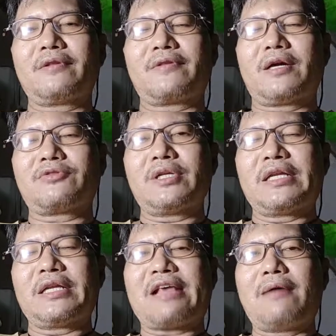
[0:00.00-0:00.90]
actually an
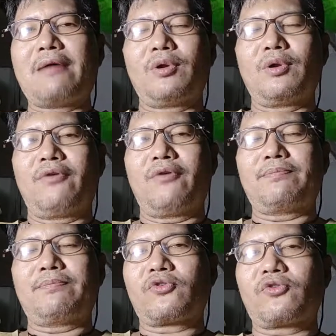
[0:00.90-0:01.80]
example of a
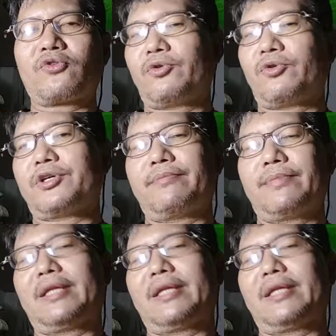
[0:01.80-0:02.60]
postmodern build.